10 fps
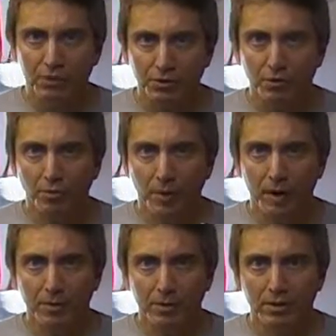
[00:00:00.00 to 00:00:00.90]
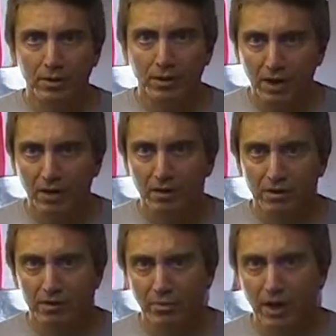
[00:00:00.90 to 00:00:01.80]
with
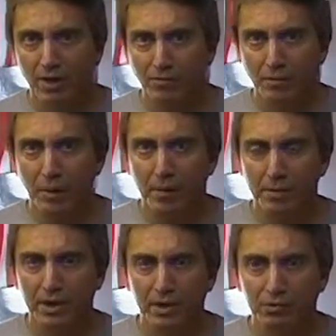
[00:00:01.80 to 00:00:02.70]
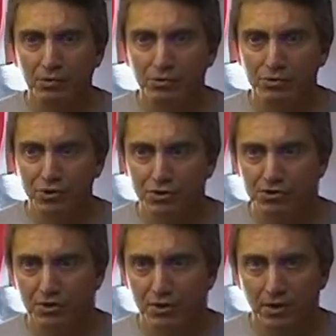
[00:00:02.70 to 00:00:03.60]
Obamacare, and we have Obamacare in New
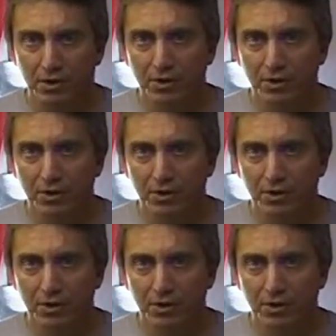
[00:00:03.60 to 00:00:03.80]
Jersey.